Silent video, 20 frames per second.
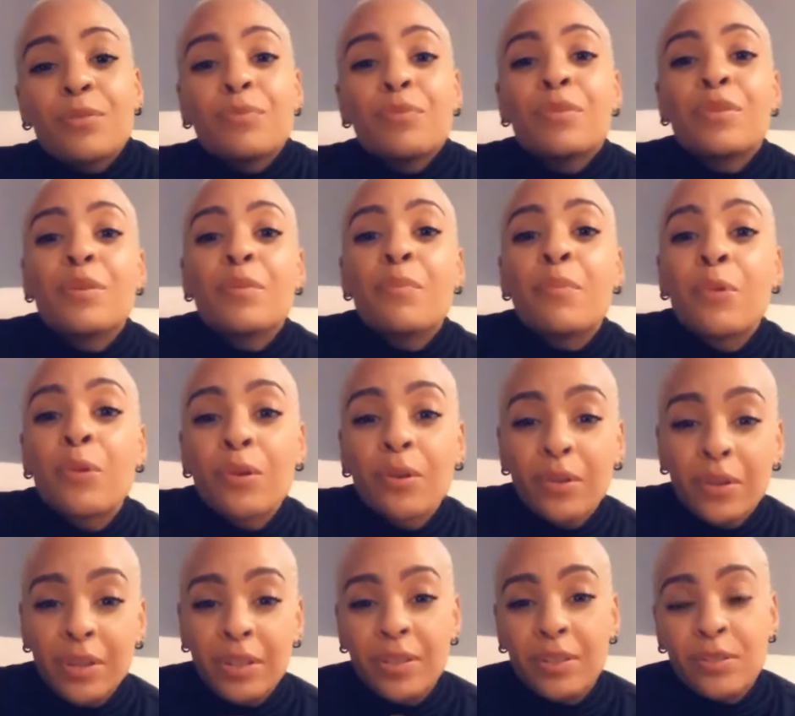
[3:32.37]
the moral
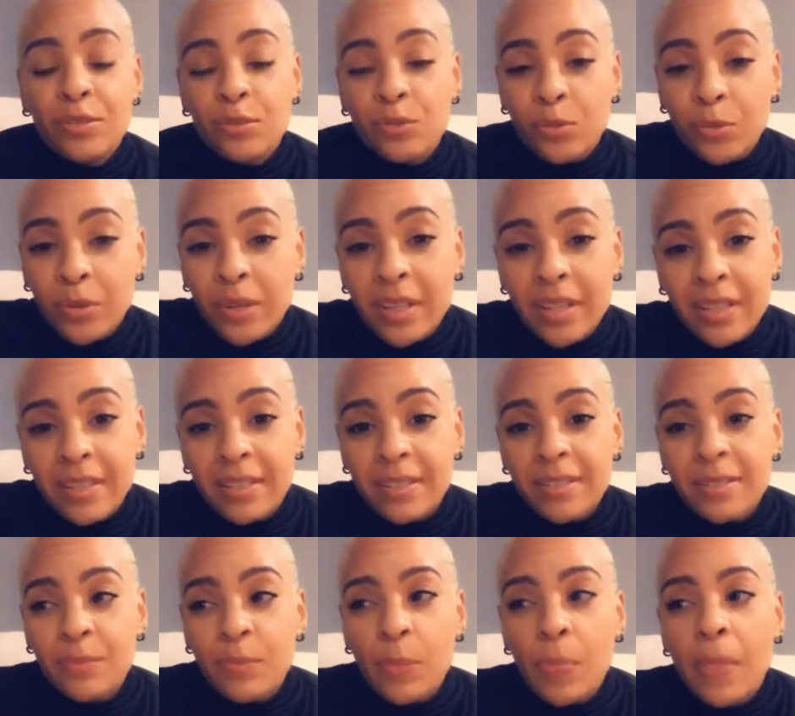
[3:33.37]
of the story is
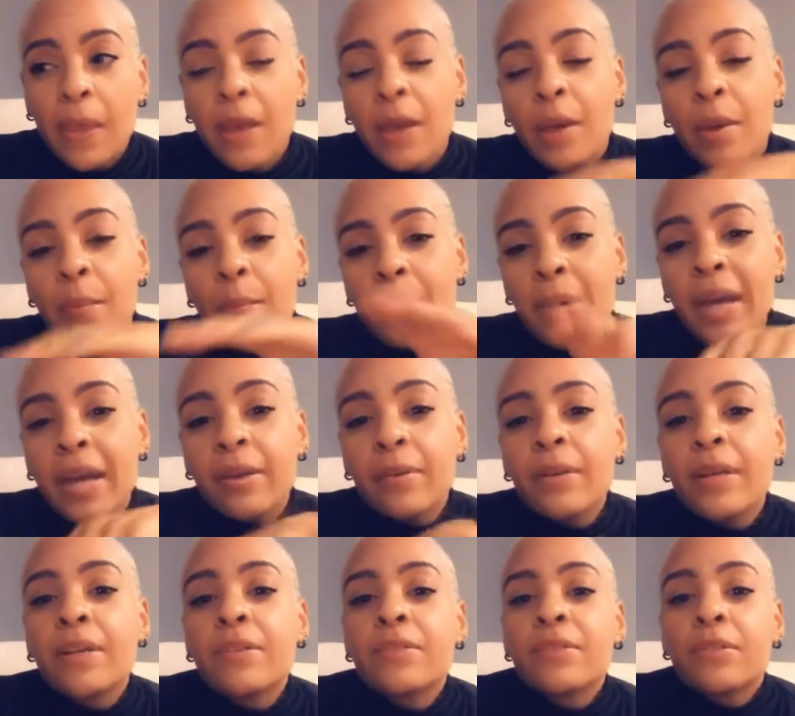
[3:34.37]

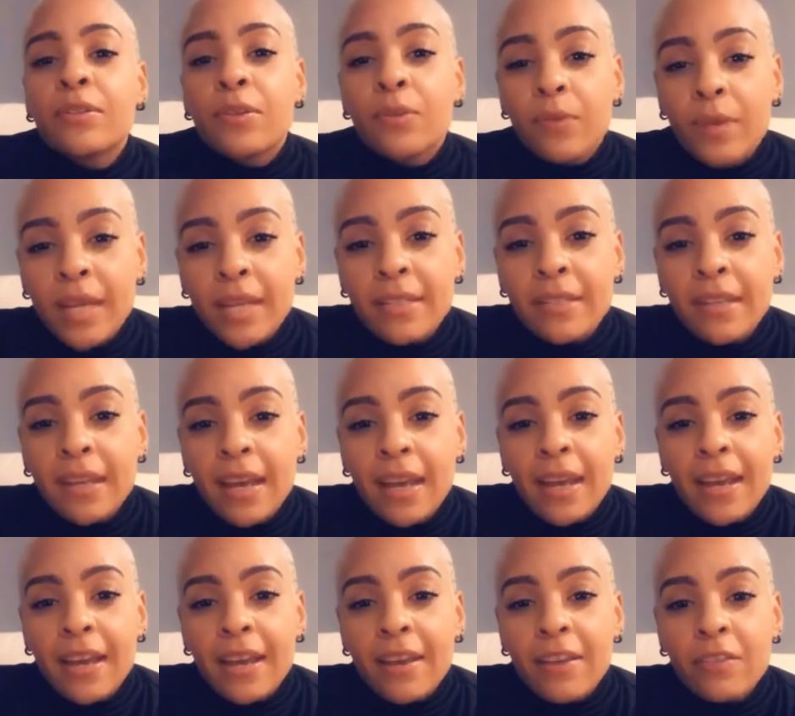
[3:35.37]
backgrounds are great to
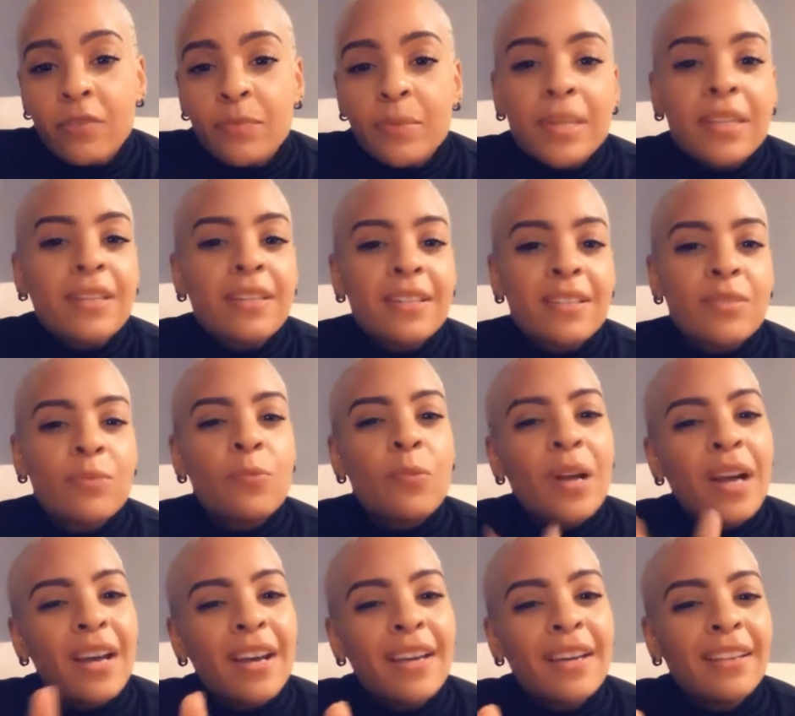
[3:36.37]
have because
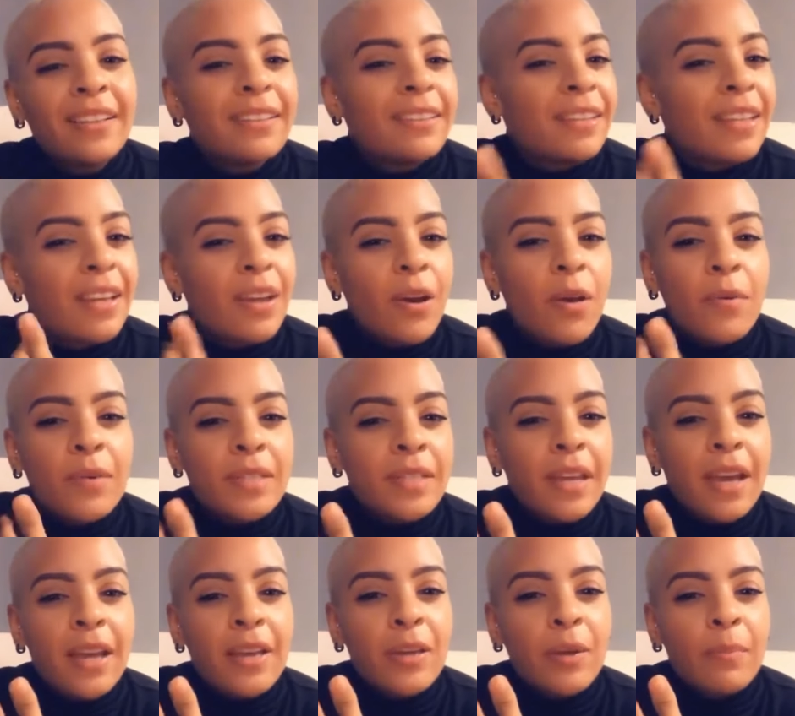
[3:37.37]
why? They always
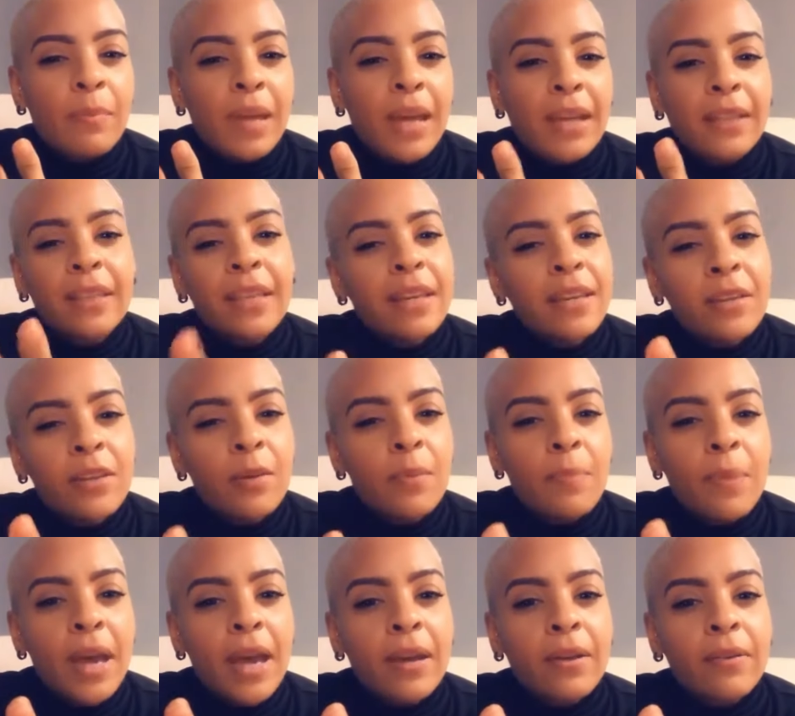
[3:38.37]
got your back. Think of your
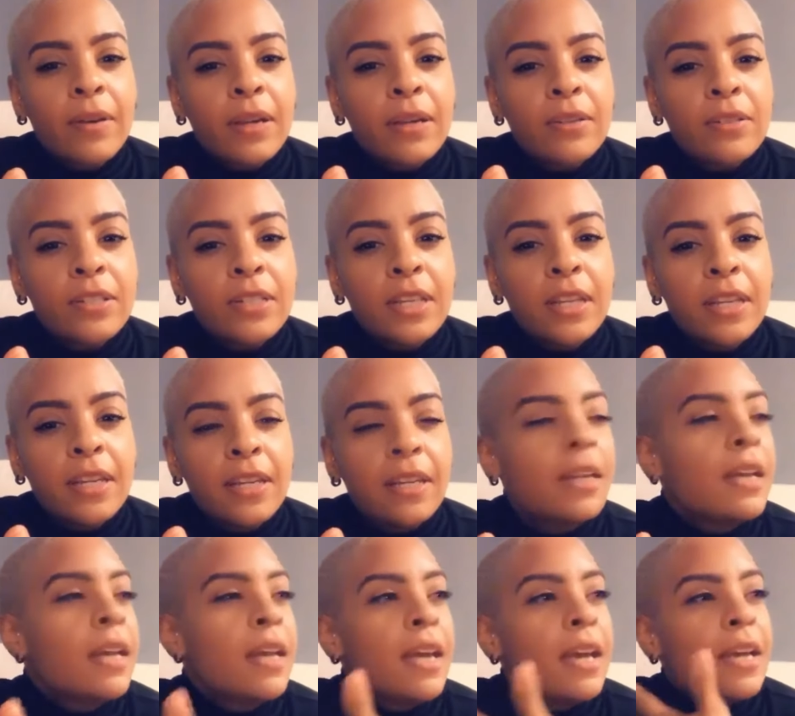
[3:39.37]
background shade
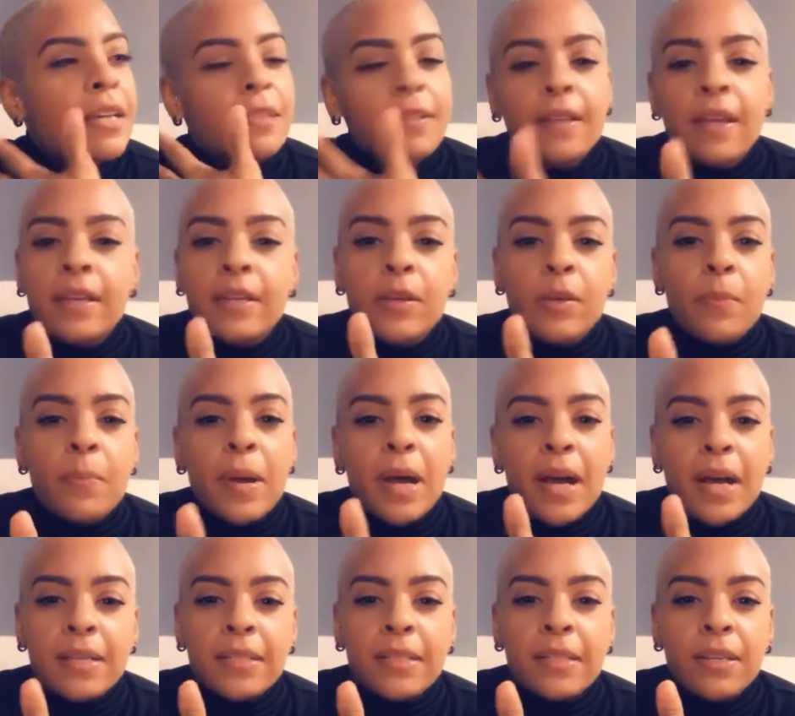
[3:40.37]
as your
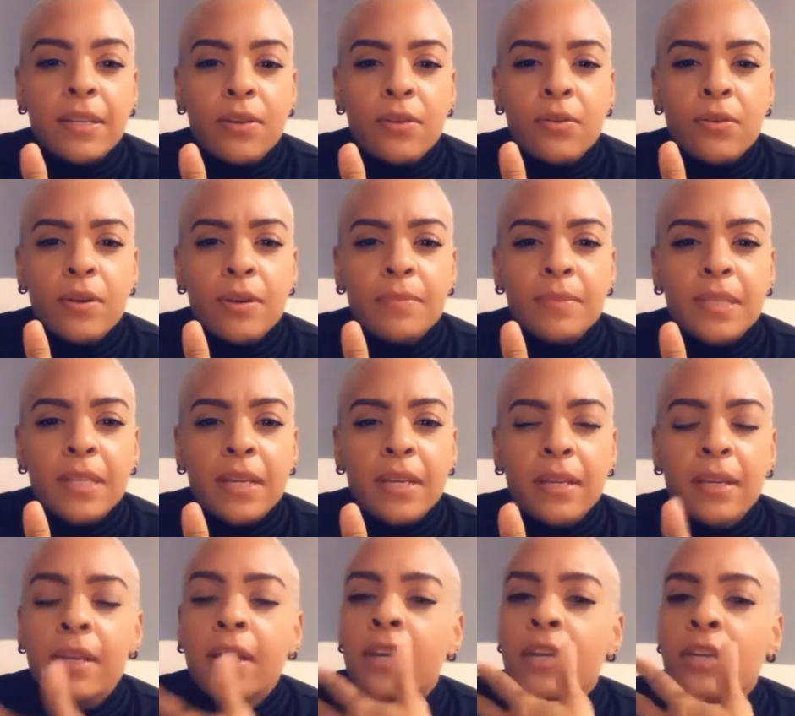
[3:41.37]
posse. You know what I'm saying?
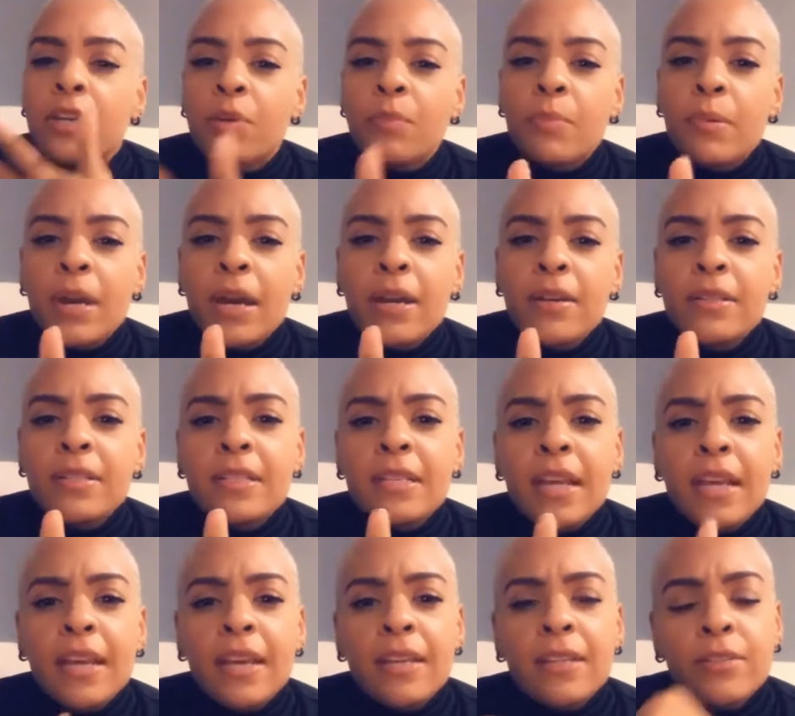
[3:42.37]
Your brown to
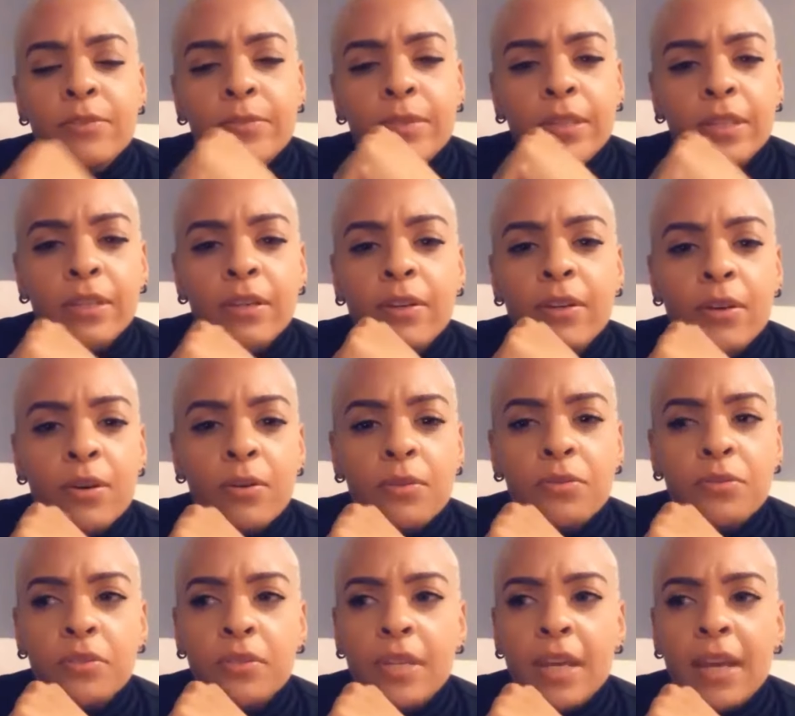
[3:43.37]
tan is really going to hold you
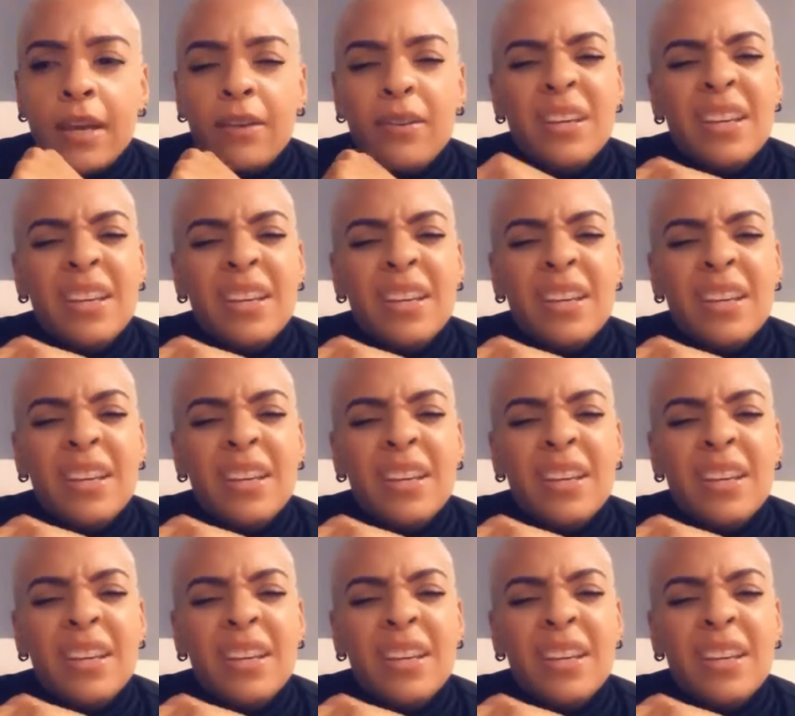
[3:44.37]
down.